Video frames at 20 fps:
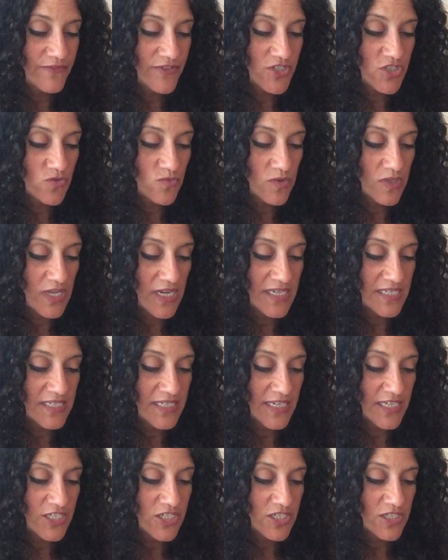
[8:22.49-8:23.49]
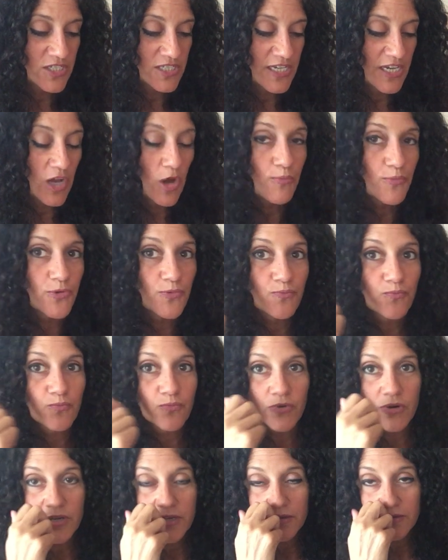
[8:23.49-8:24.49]
visualizations help
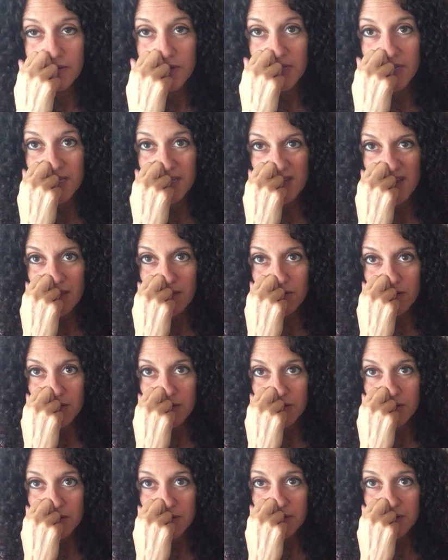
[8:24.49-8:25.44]
bring you together.